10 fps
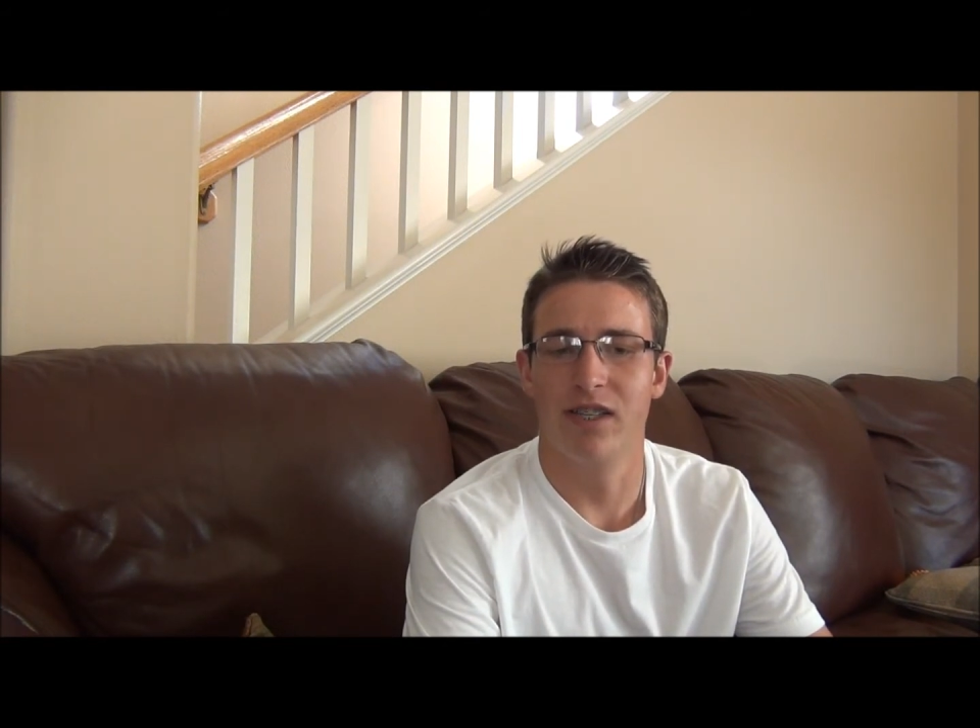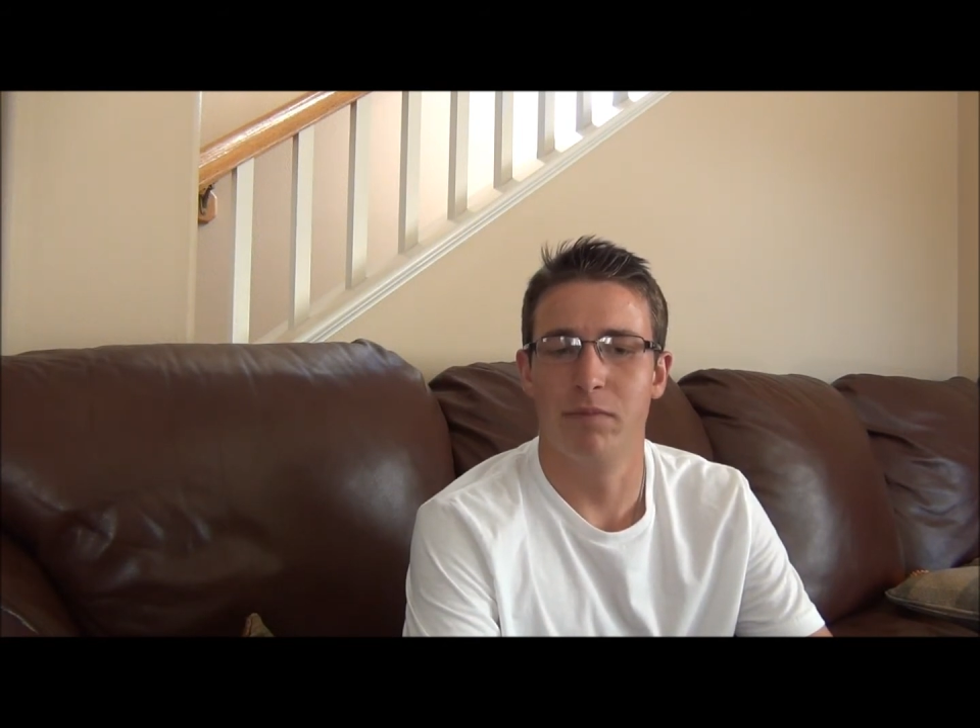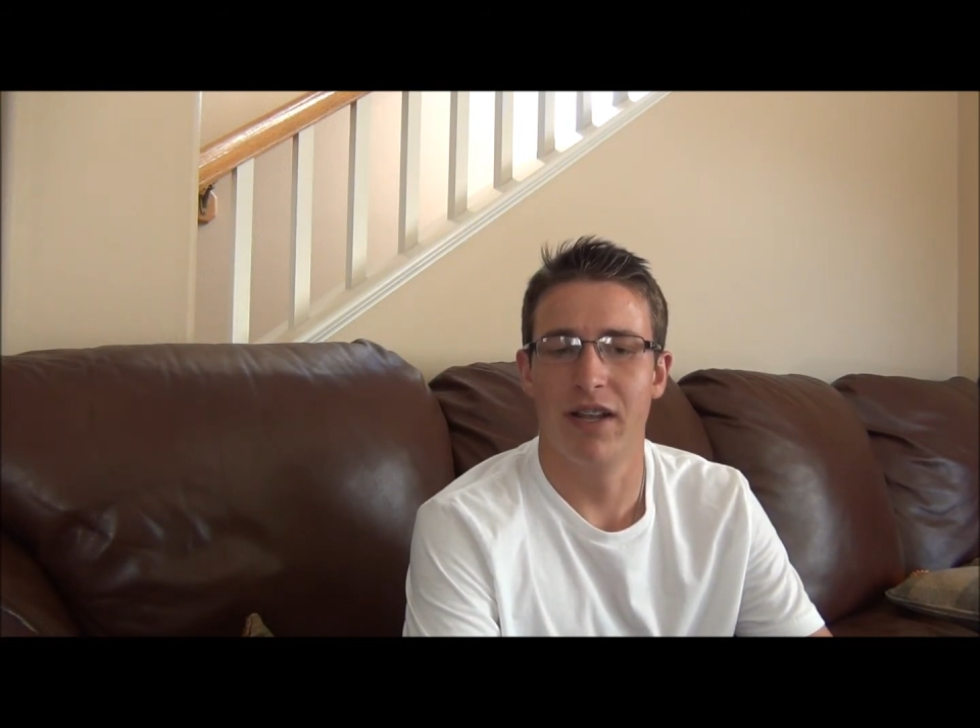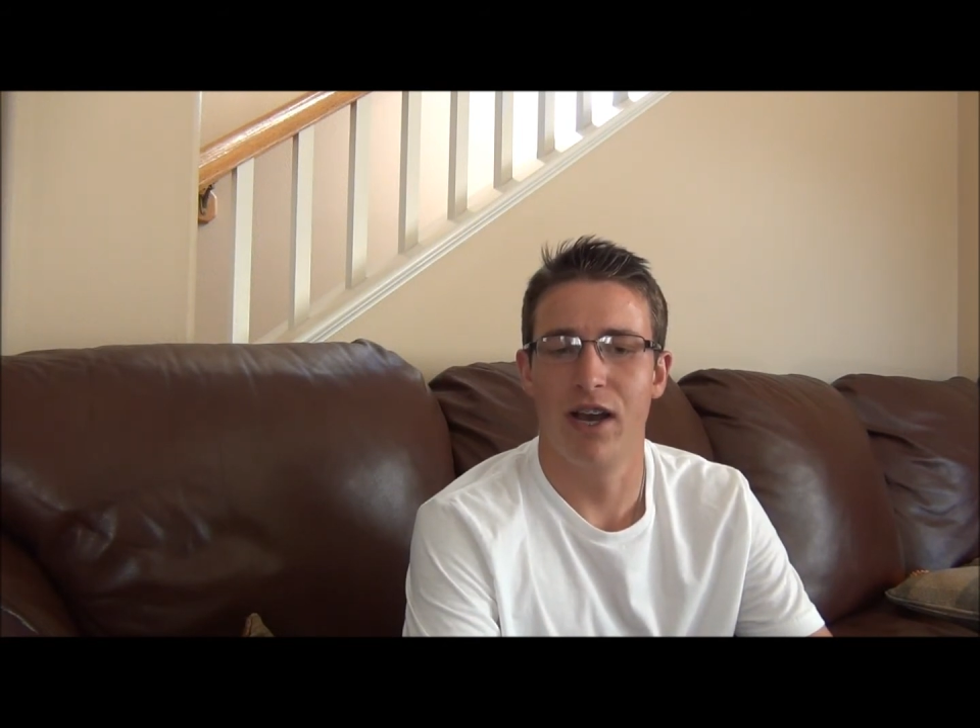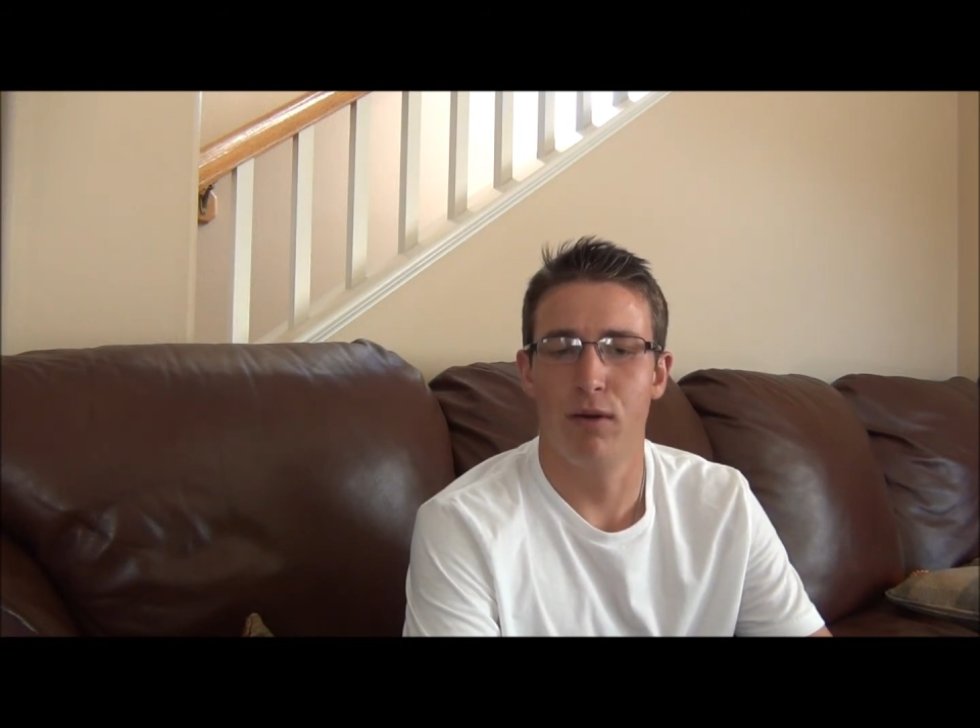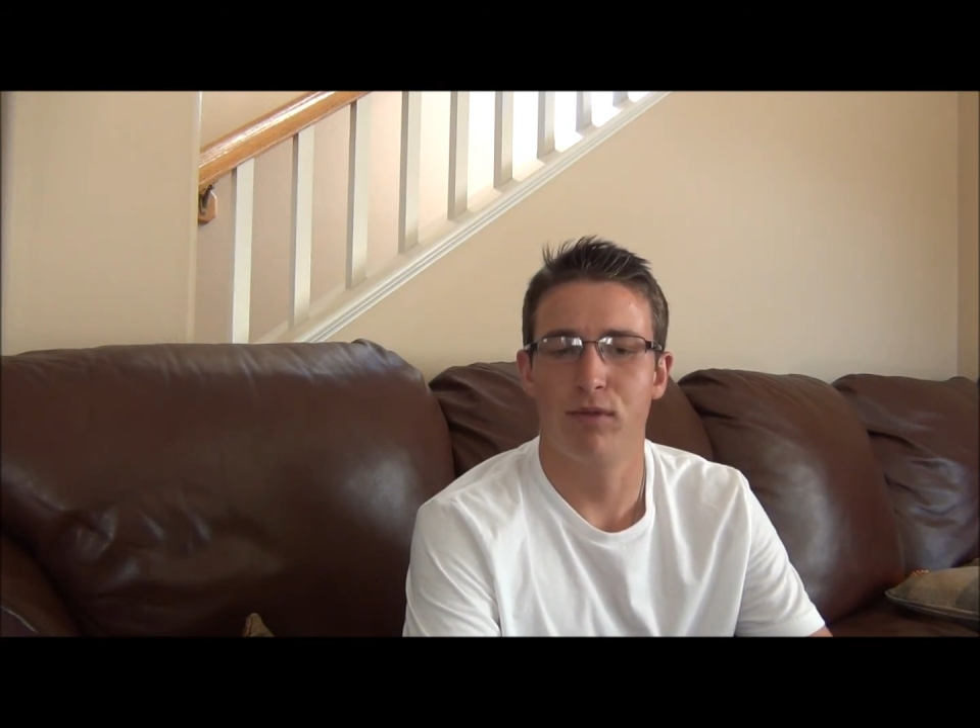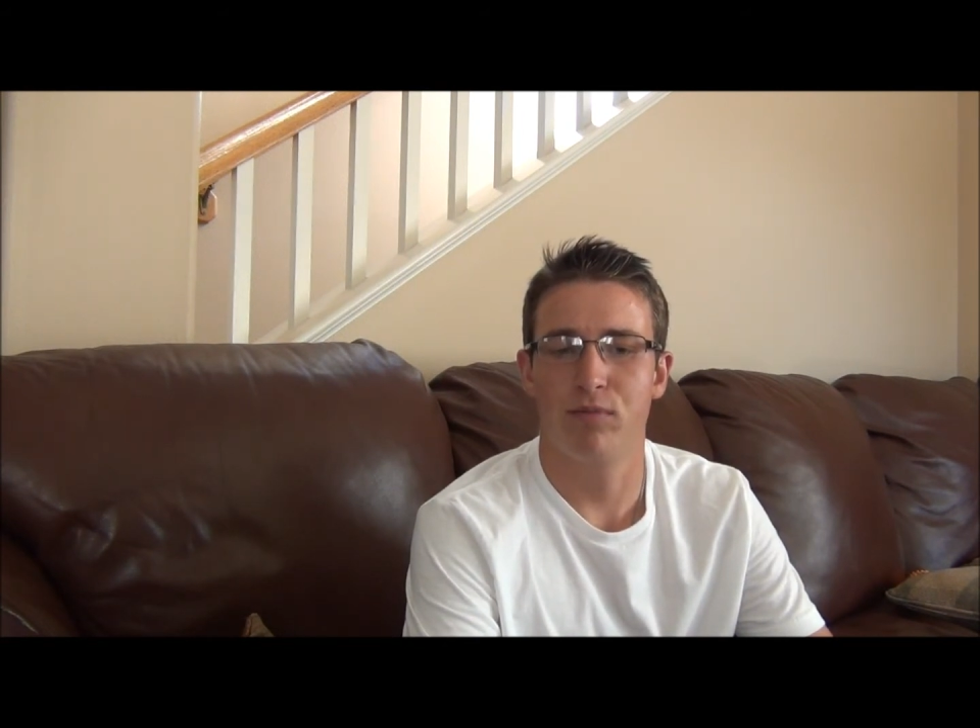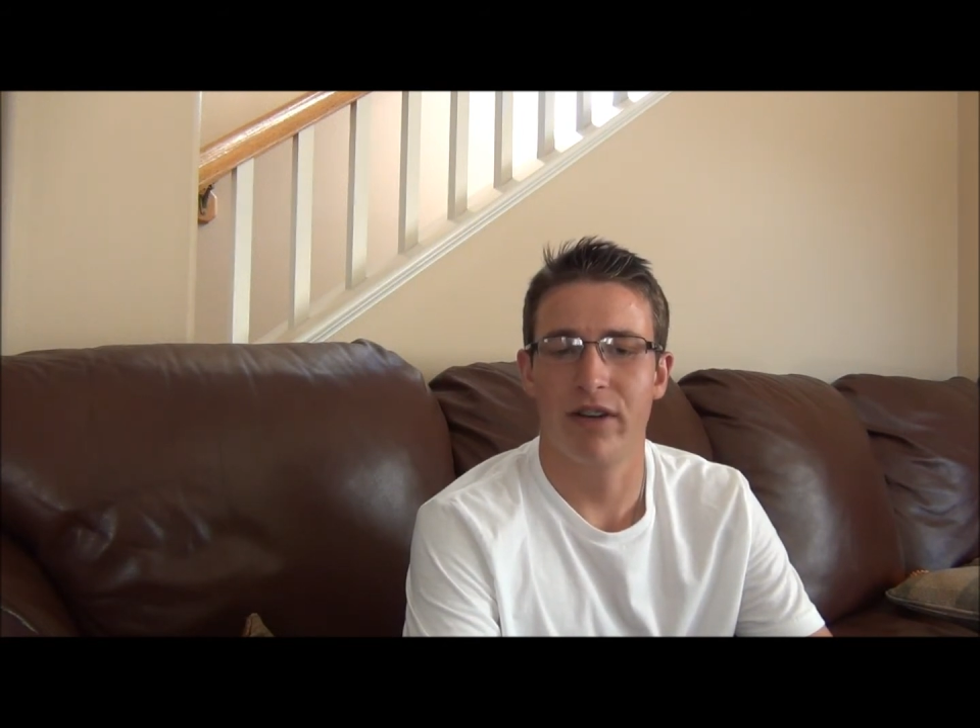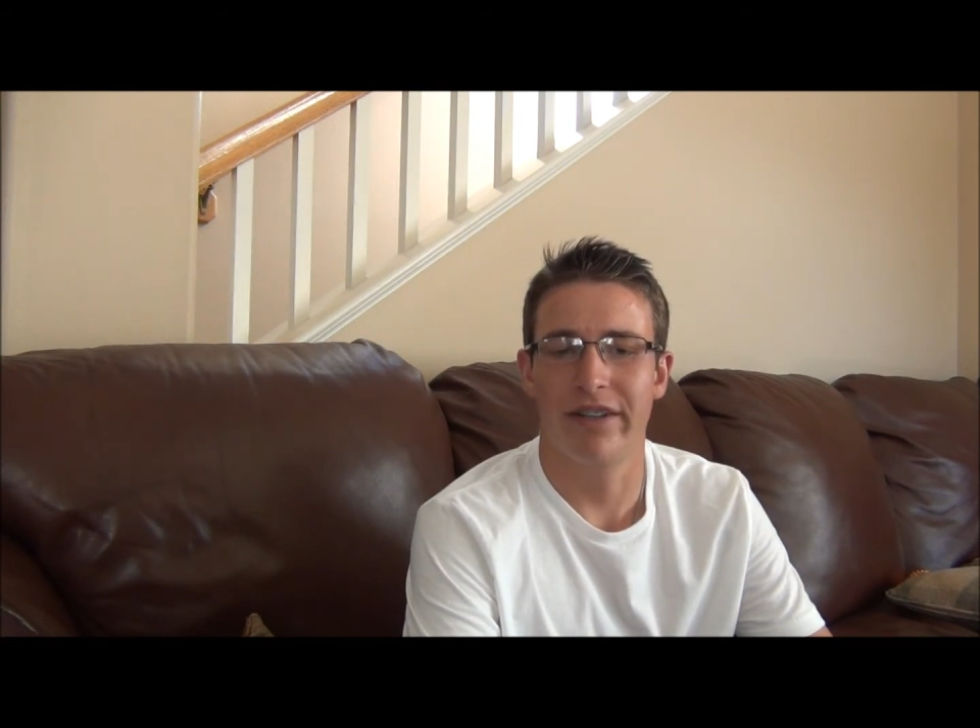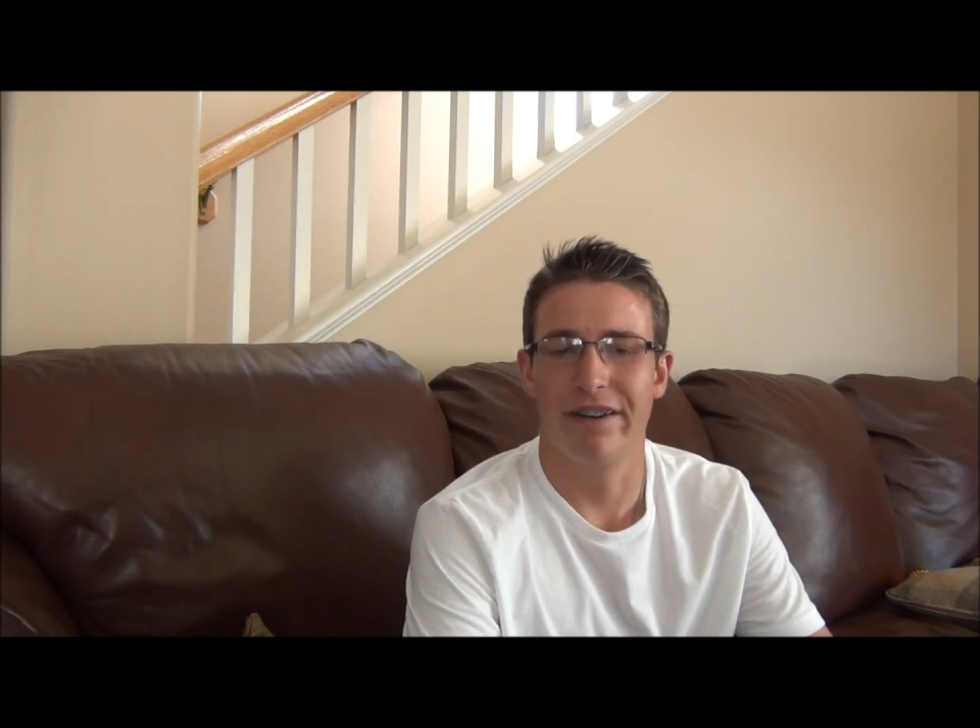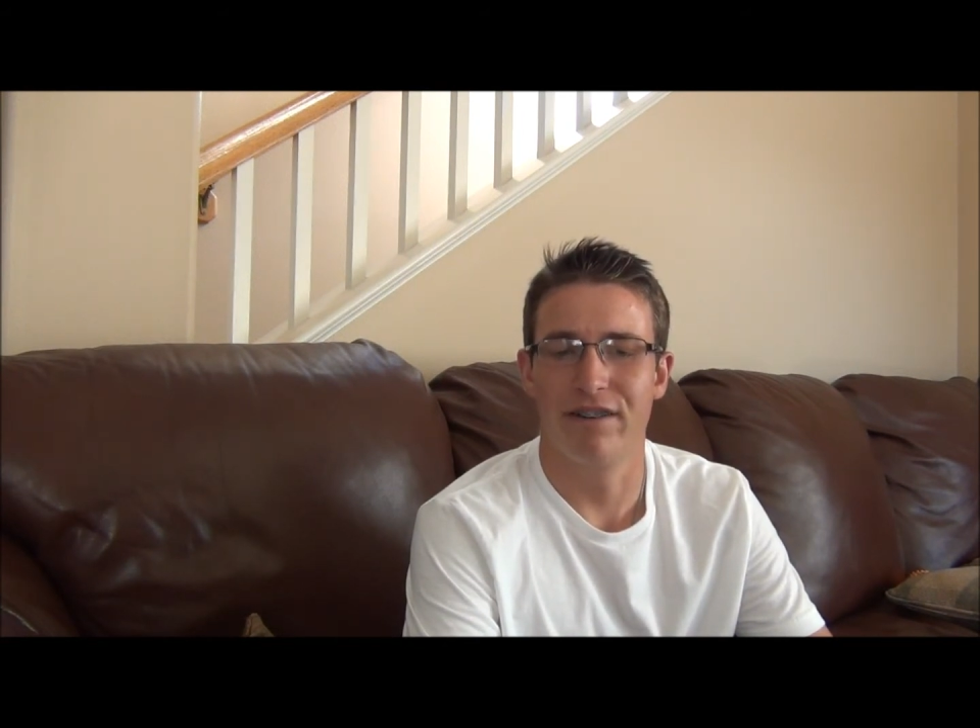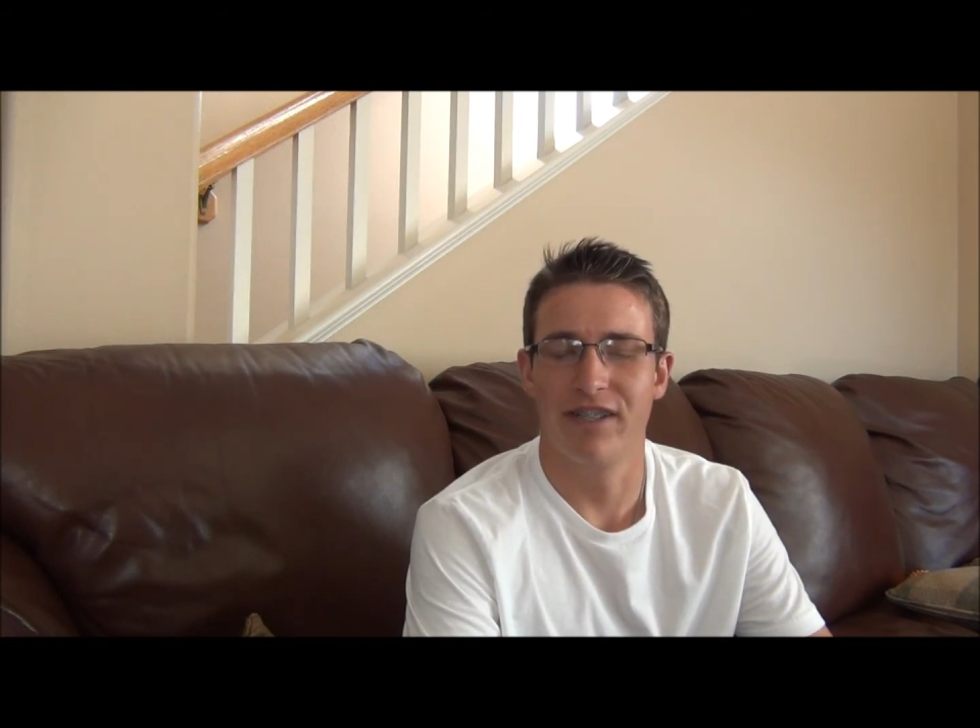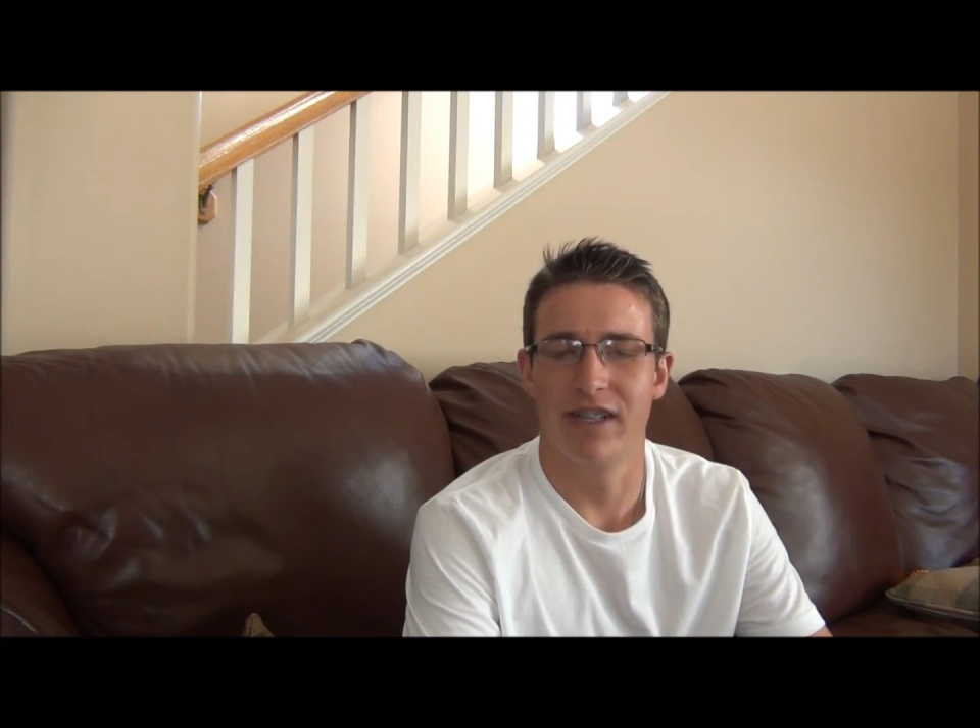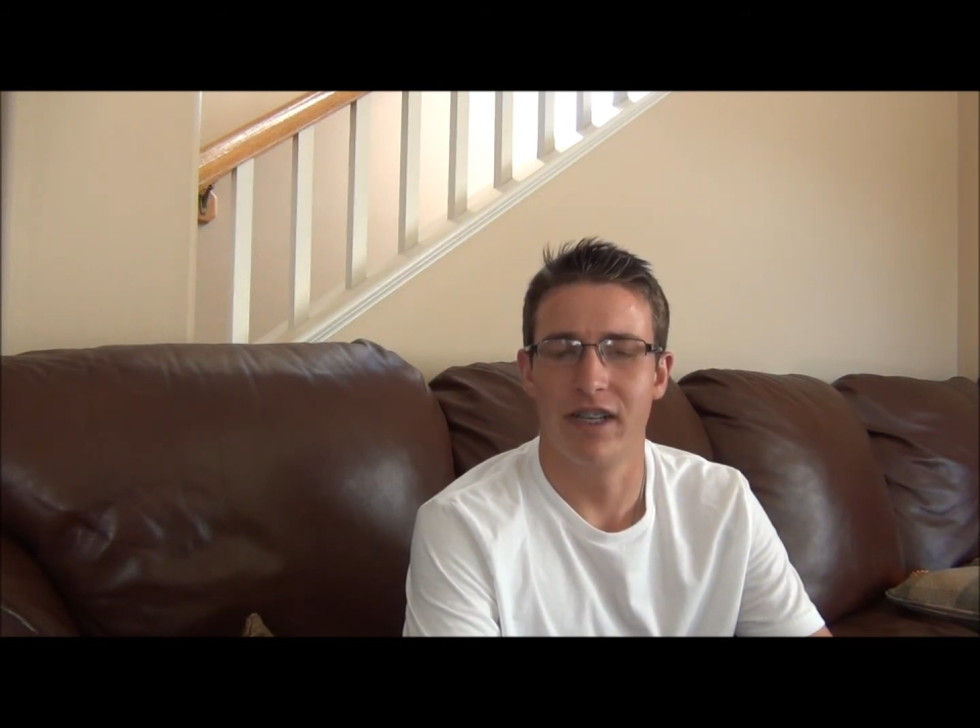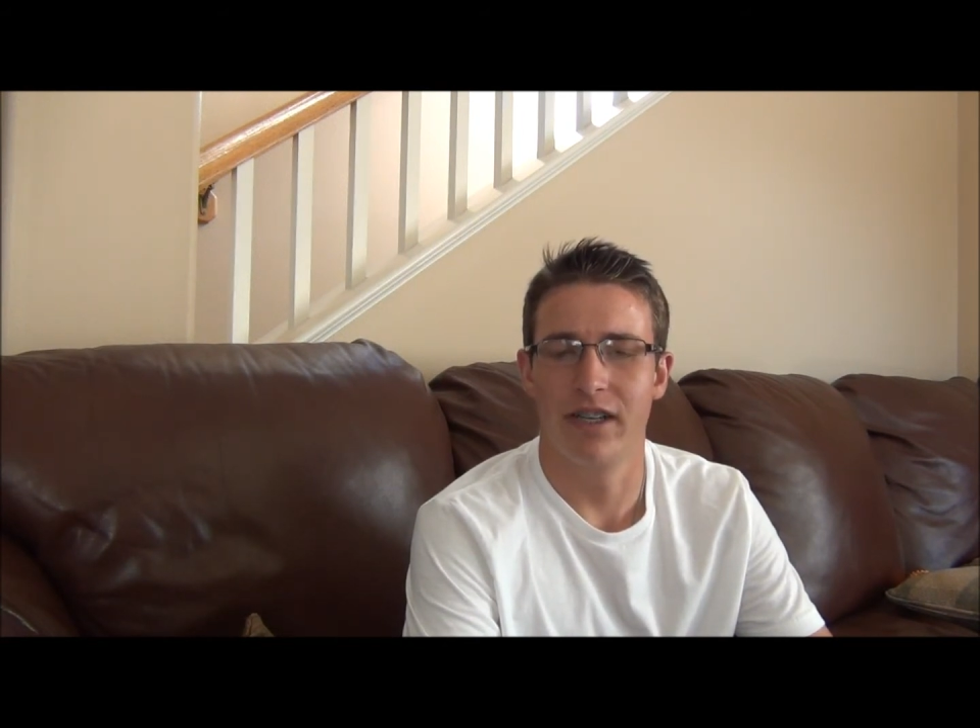but it helped spread
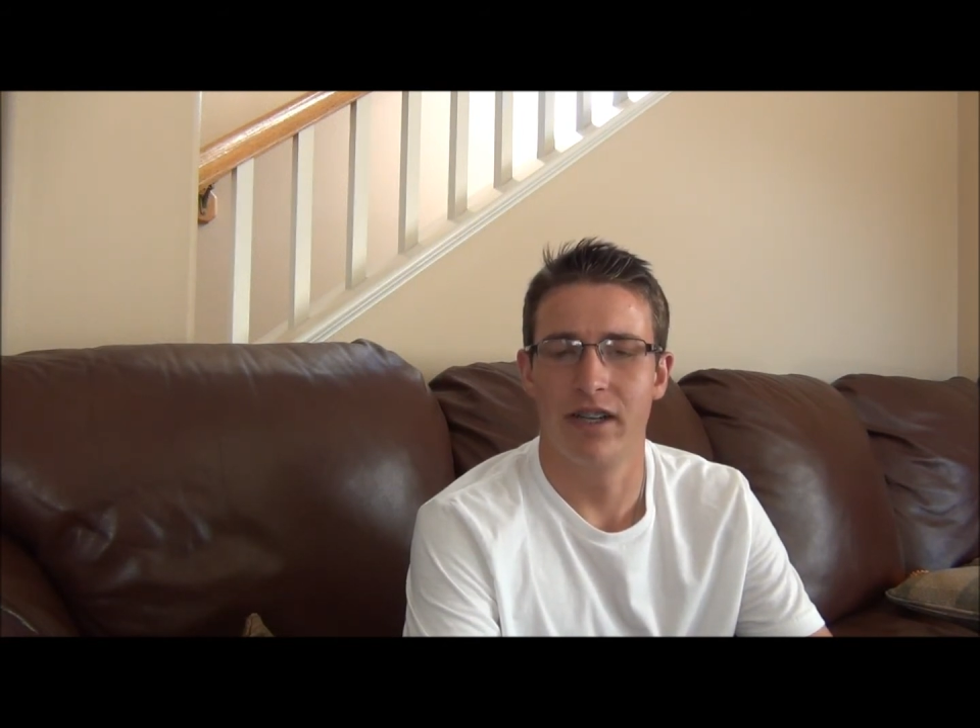literacy.